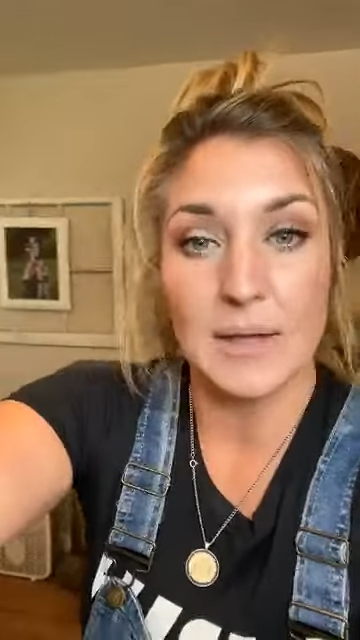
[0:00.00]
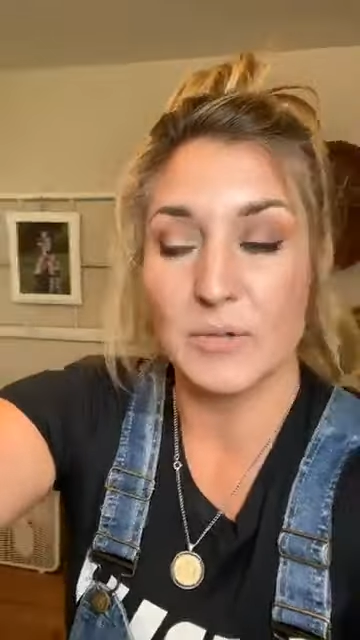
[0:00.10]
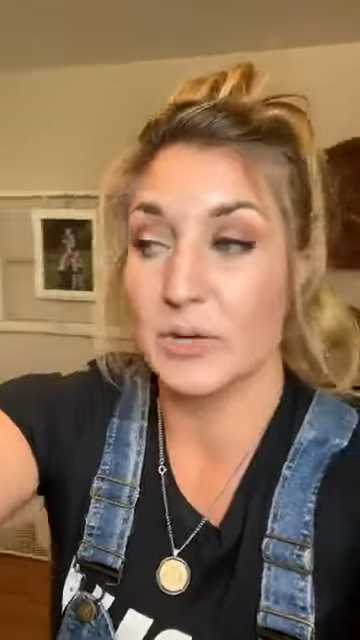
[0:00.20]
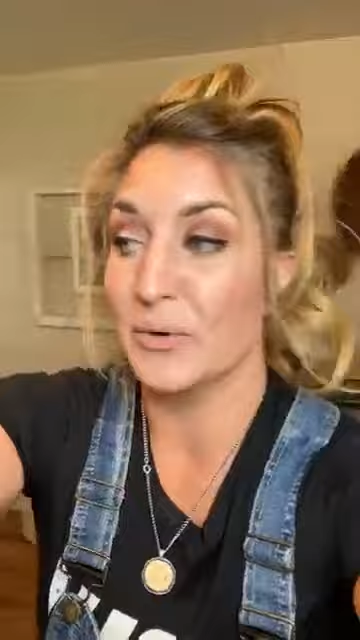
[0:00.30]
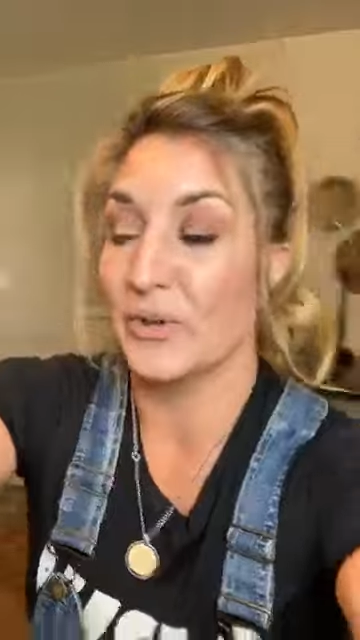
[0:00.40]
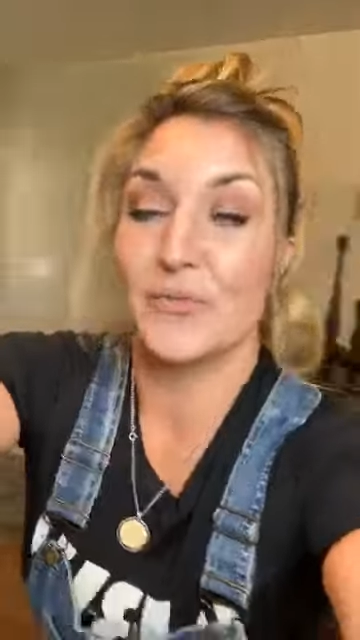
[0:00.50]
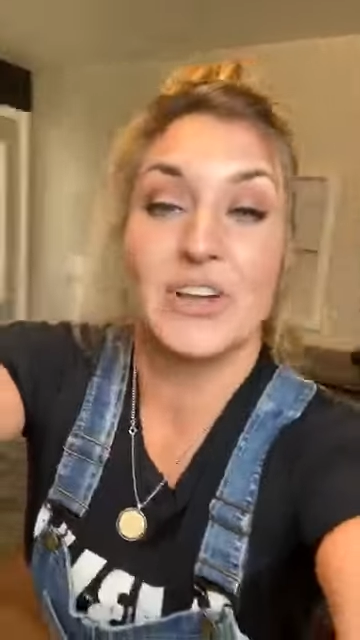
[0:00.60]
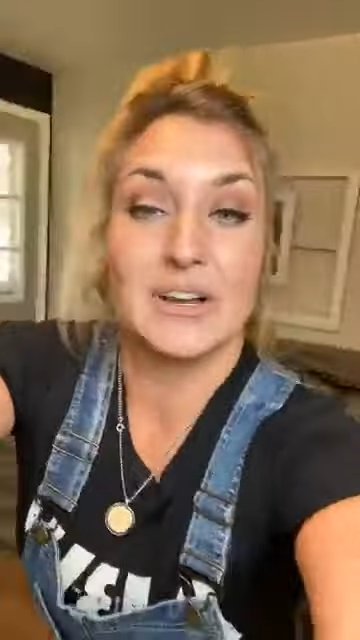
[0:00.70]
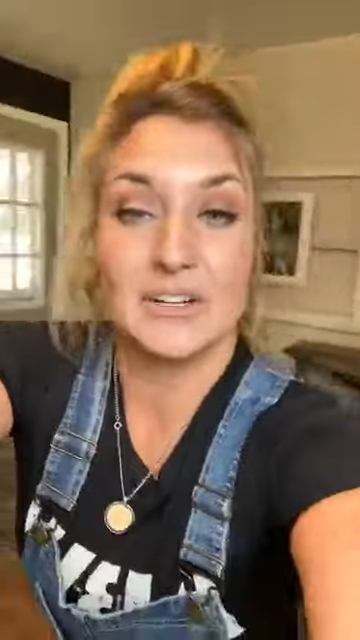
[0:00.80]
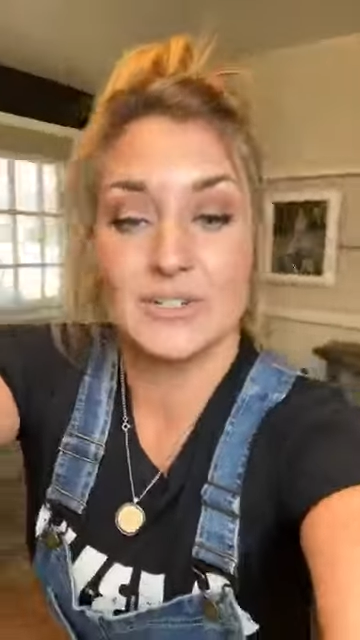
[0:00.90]
I'm gonna bring it
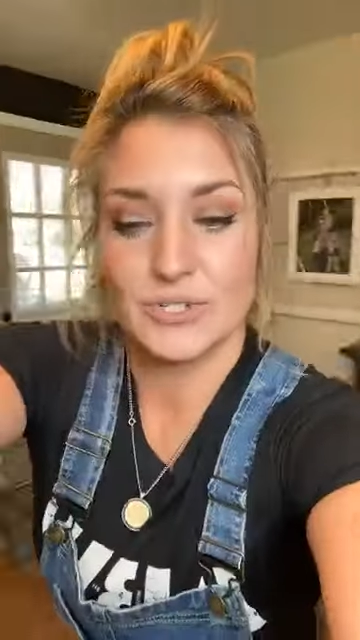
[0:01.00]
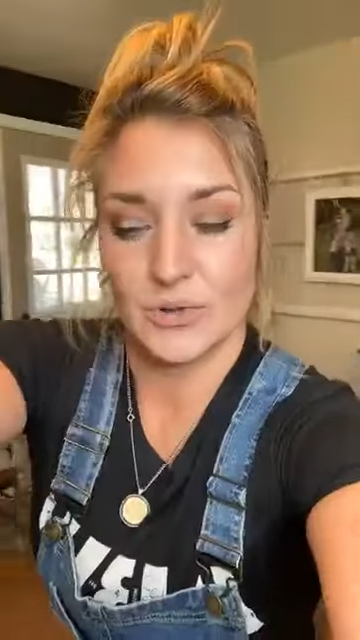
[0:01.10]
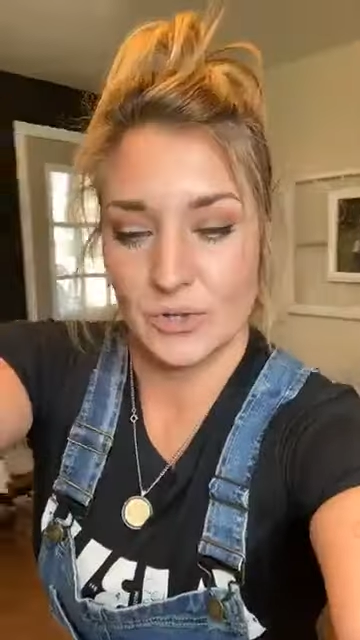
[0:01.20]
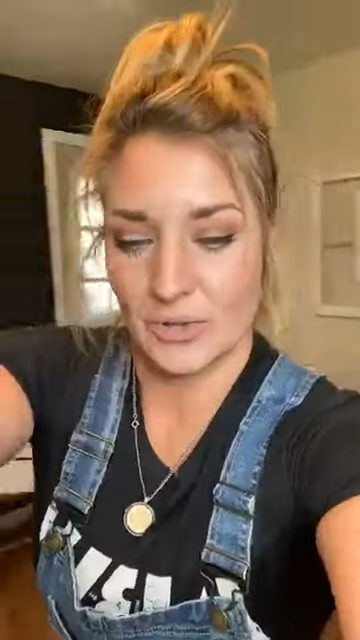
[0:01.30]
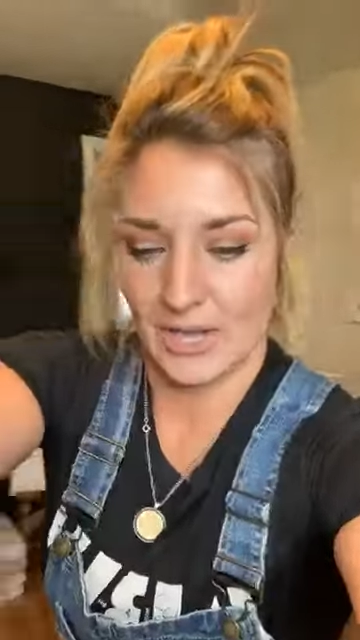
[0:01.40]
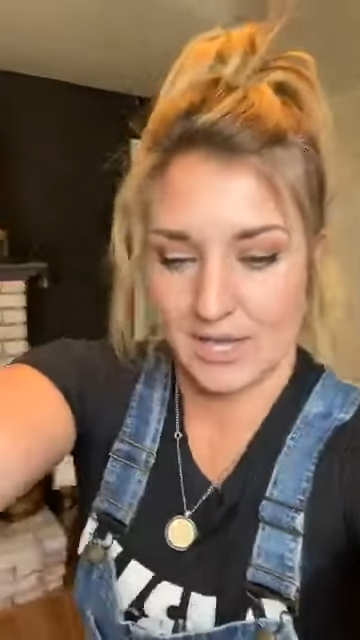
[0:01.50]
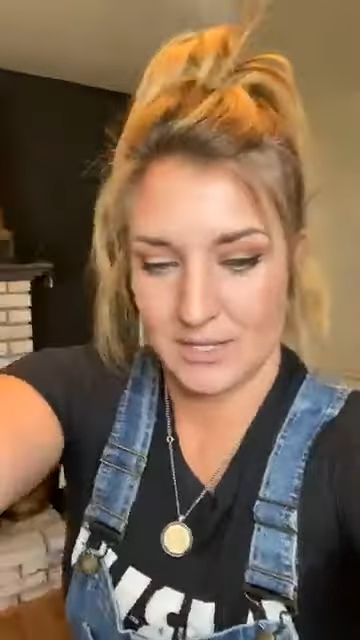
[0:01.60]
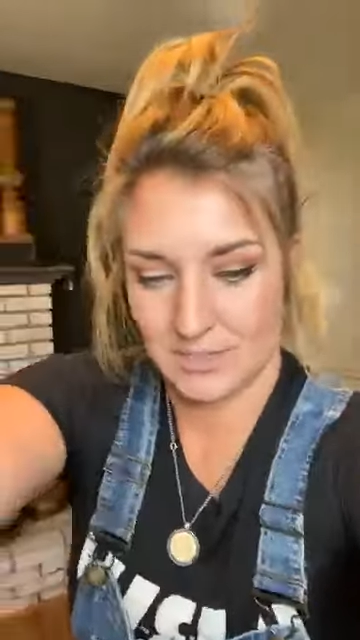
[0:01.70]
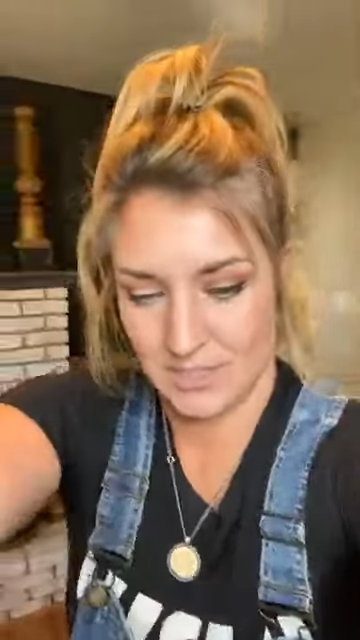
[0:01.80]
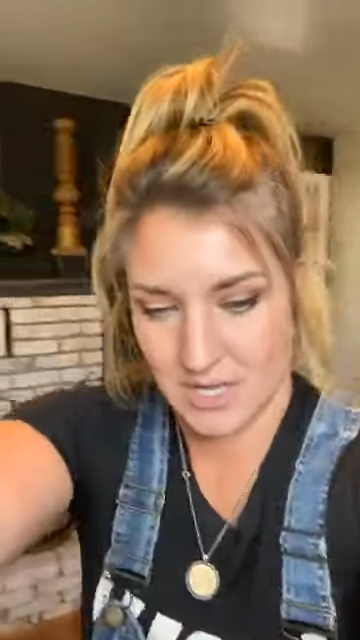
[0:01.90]
over here and show you
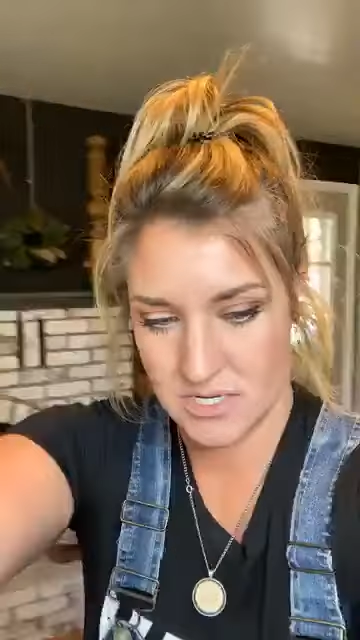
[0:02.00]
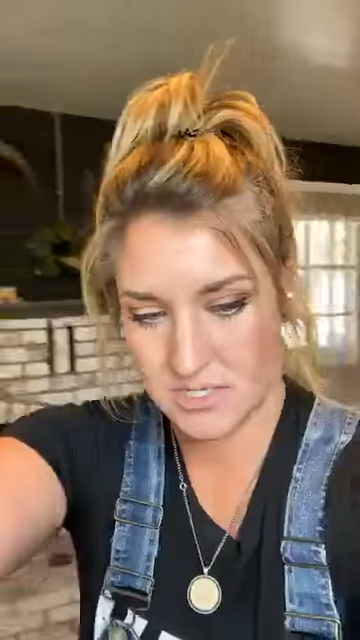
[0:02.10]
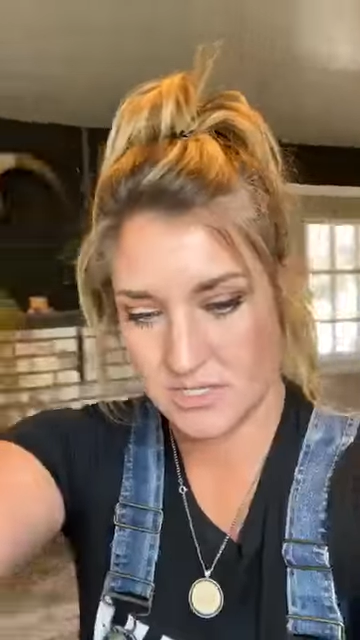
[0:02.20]
guys